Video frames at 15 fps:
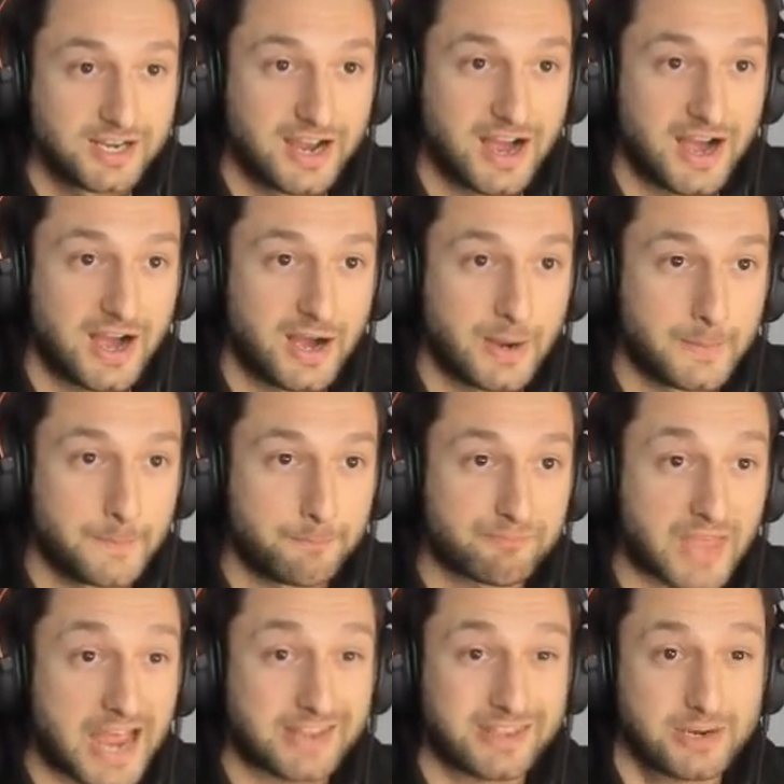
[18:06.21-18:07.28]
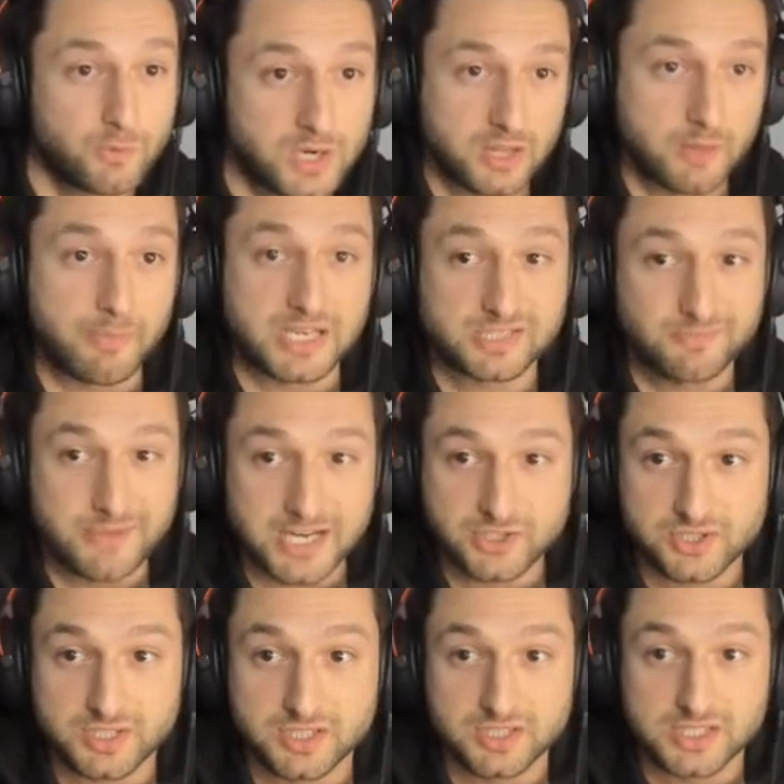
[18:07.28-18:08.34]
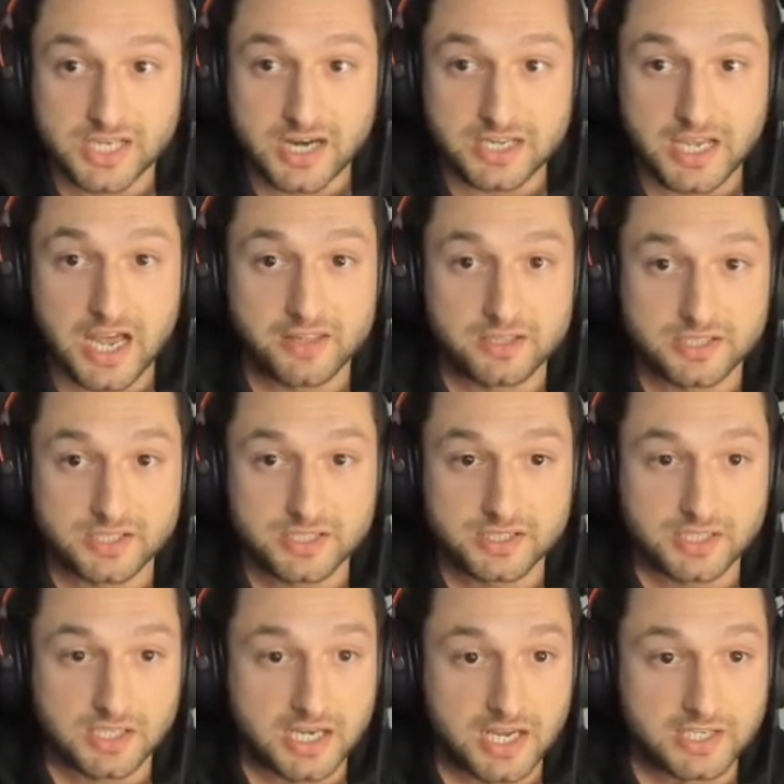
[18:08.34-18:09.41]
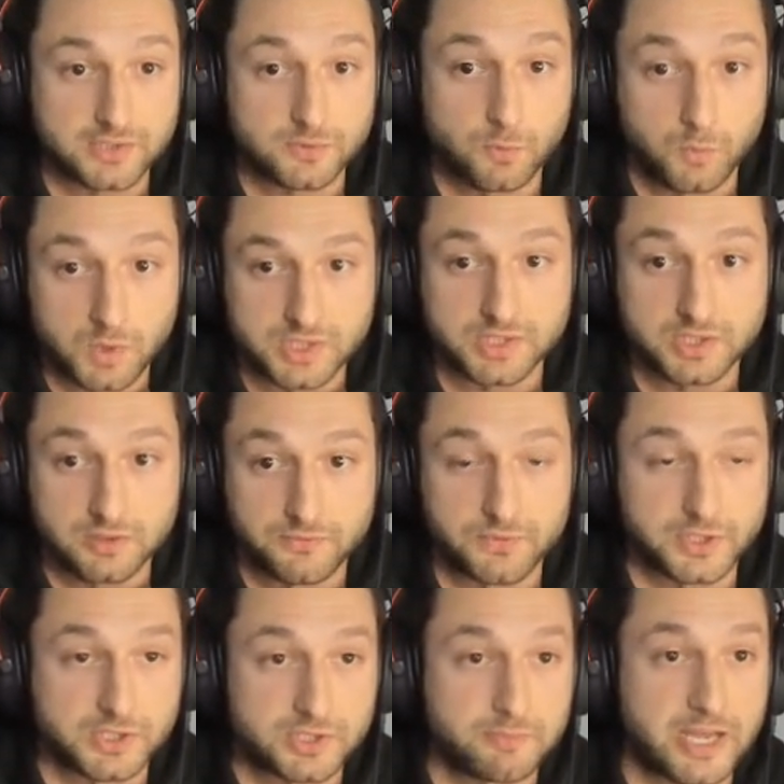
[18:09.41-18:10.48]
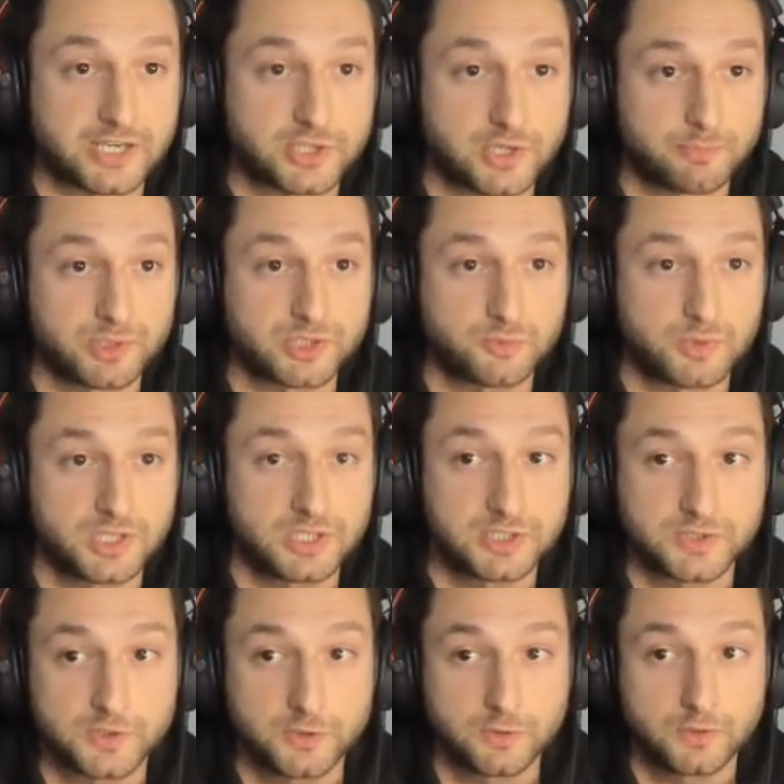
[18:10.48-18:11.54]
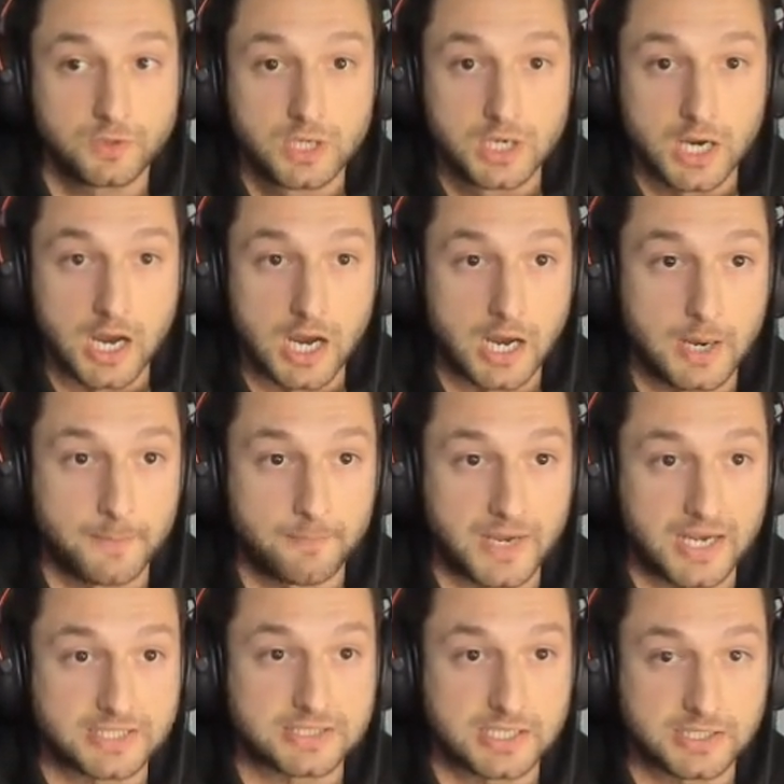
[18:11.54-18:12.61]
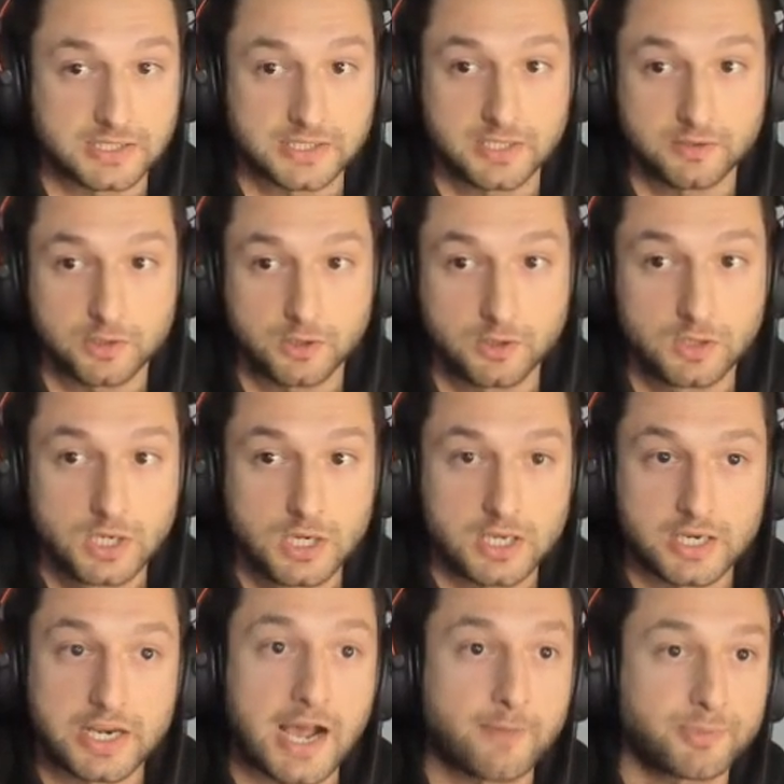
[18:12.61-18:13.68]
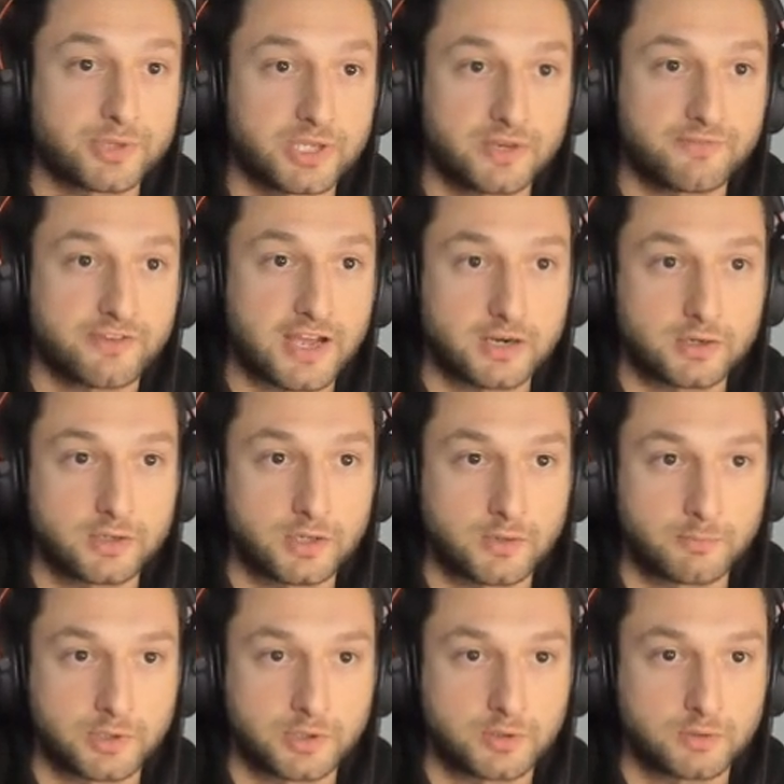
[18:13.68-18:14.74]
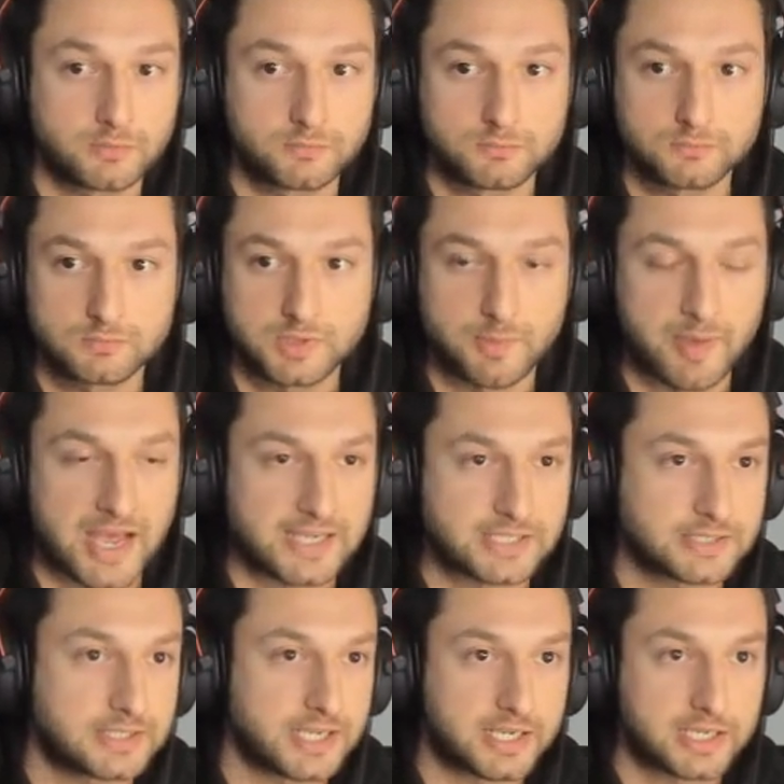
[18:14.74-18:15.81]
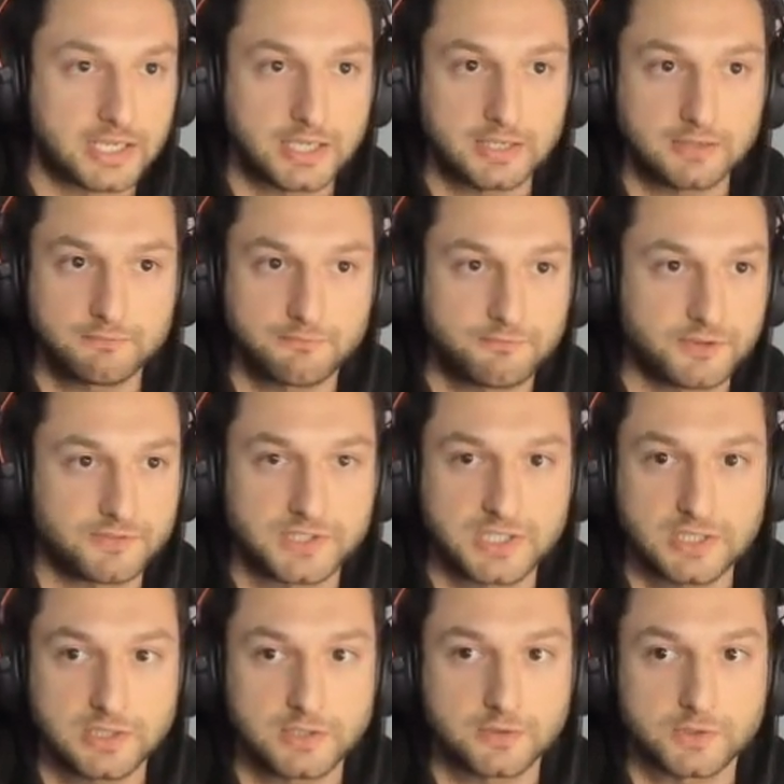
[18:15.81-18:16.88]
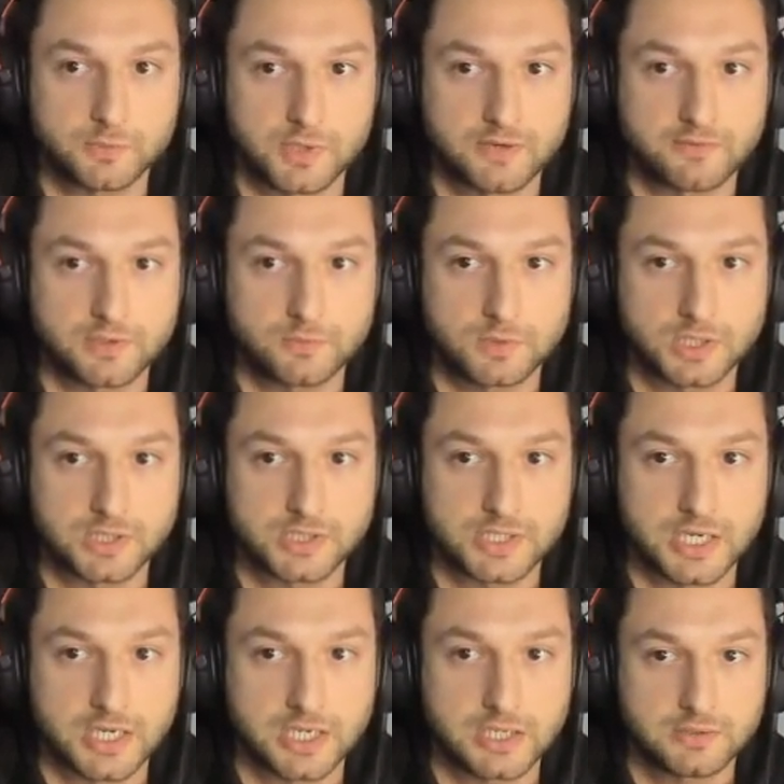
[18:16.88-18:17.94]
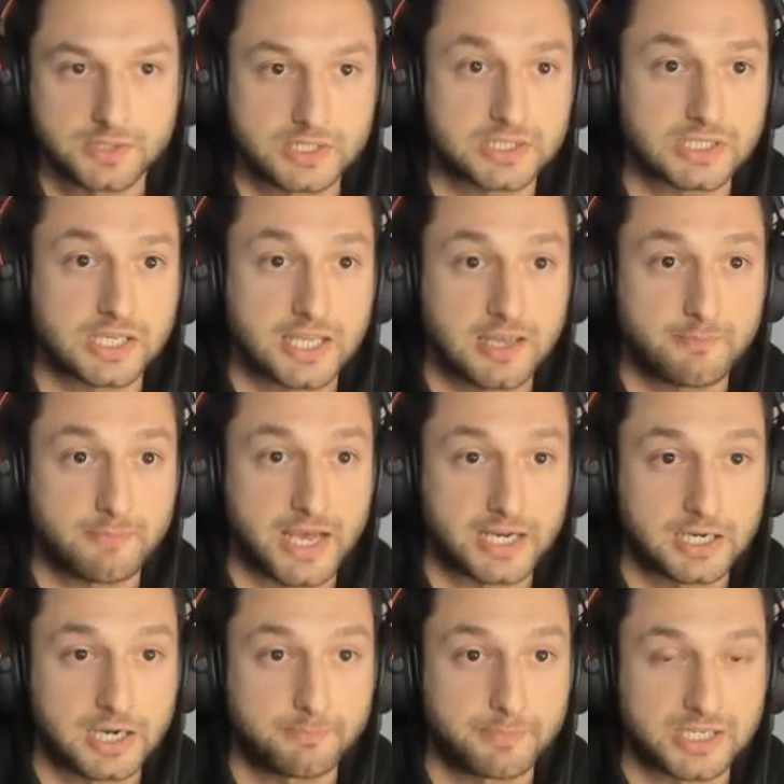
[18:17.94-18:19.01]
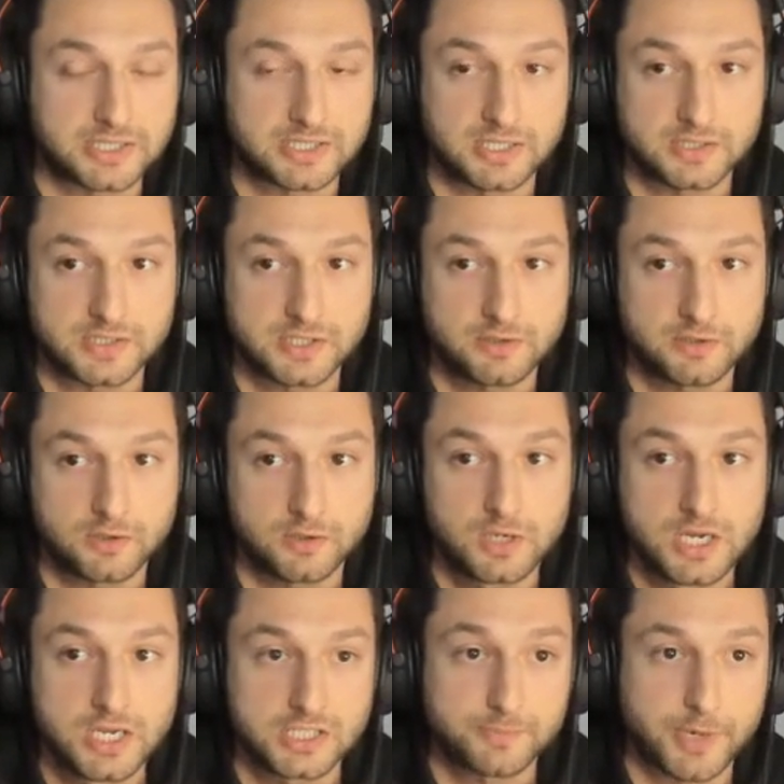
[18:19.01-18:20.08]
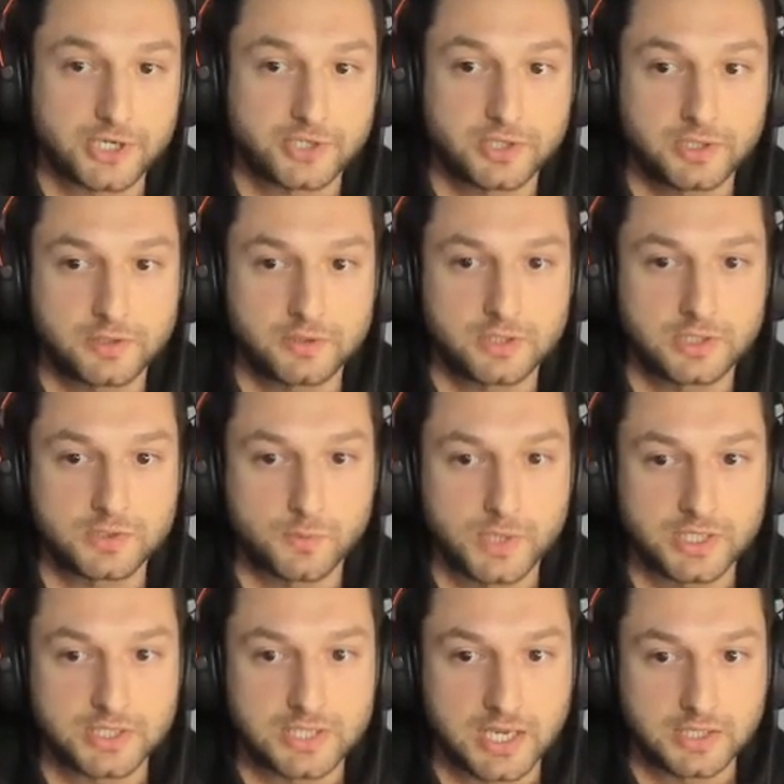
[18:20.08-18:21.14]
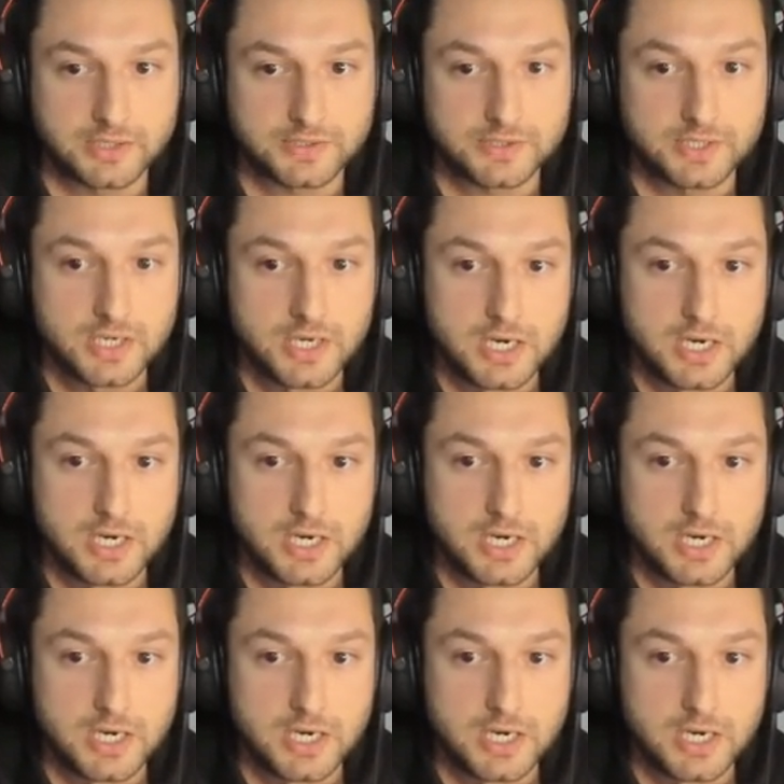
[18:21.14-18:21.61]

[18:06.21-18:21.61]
I think one of the best matches in Serie A this season, guys, was the first matchup between these two at San Siro. Napoli have had our number the past decade, 15 years, whatever you want to say, since they came back up at San Siro, especially during the 2010s.